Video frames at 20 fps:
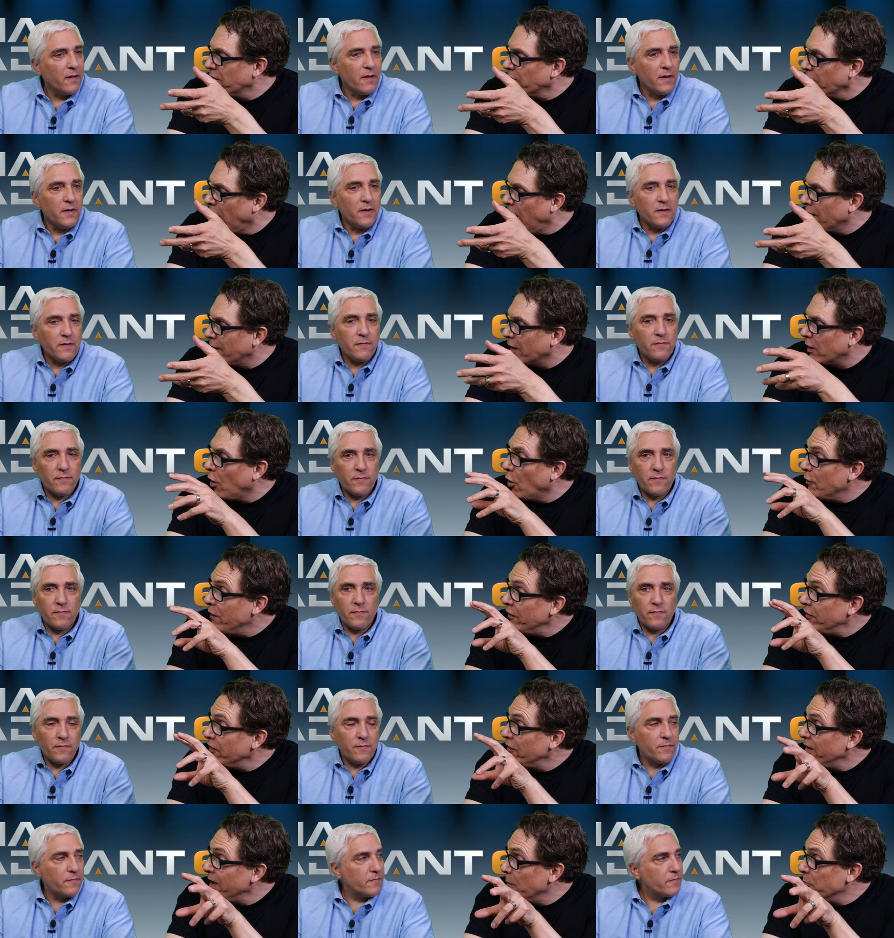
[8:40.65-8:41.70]
Speaker 1: thought like, oh,
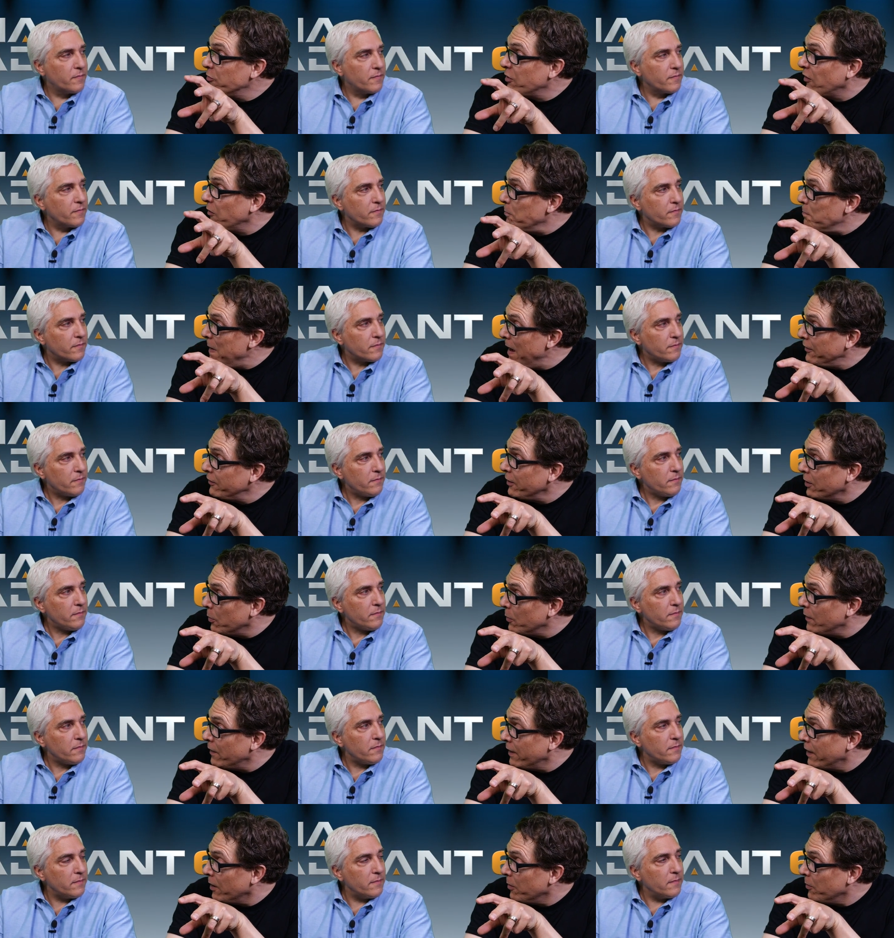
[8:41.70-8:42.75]
this is him just messing
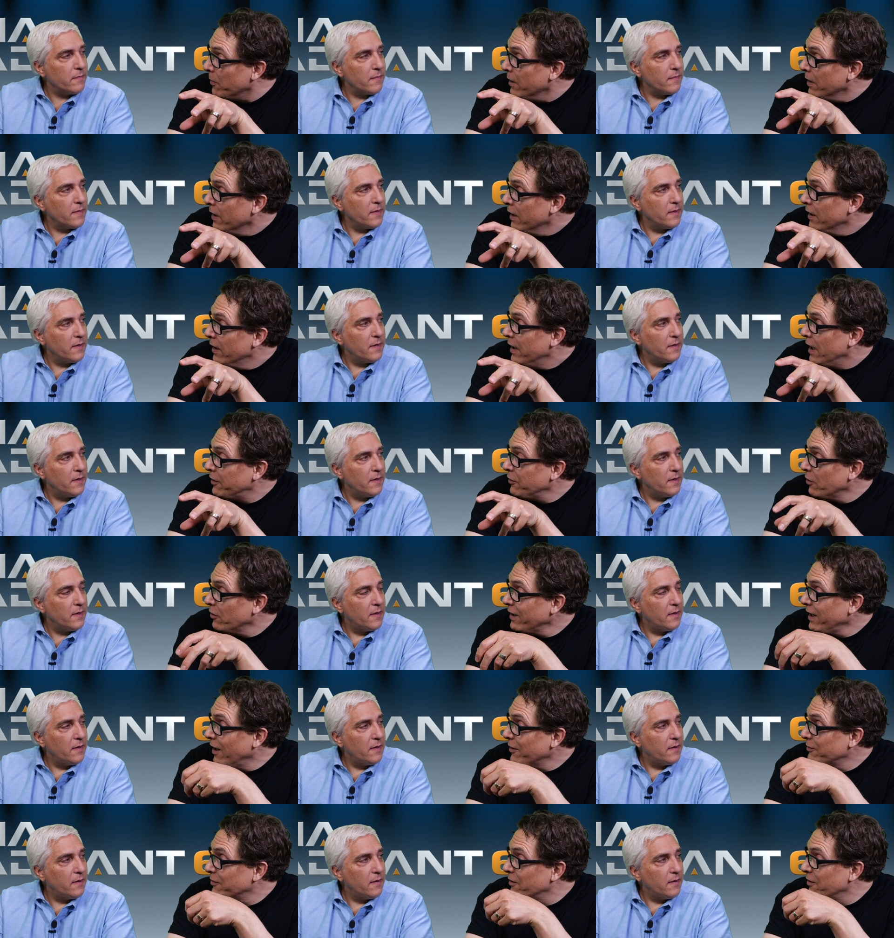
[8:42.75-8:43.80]
with him. It
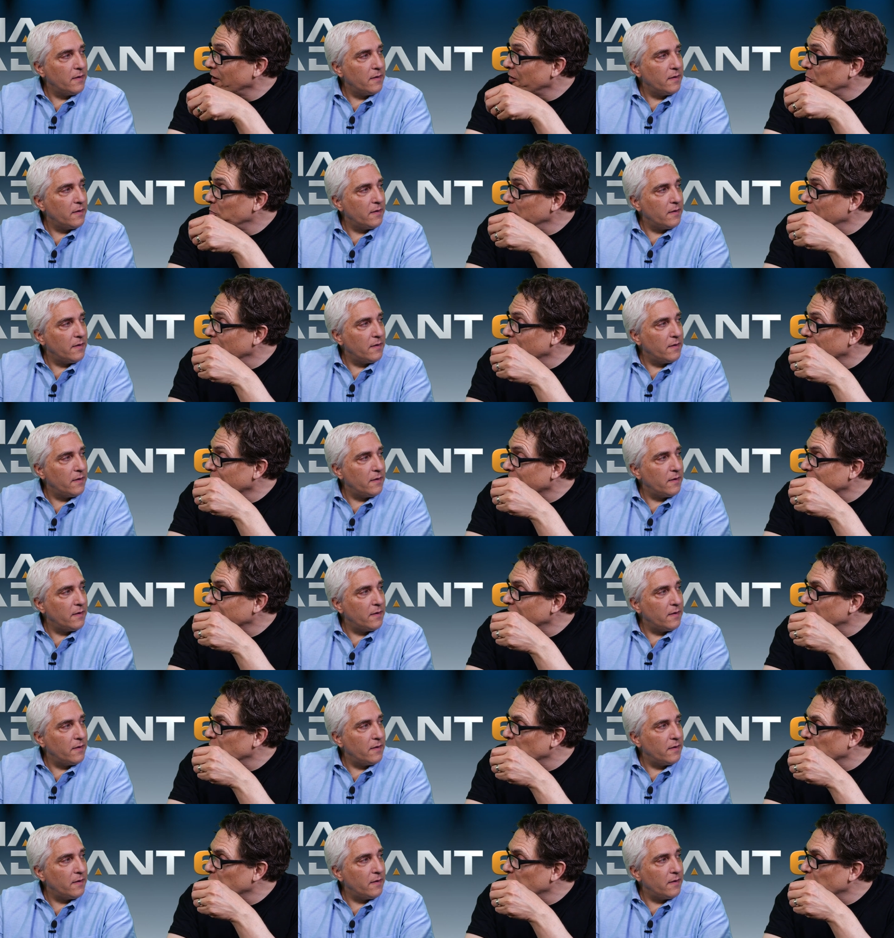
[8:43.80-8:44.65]
turned out to just be like this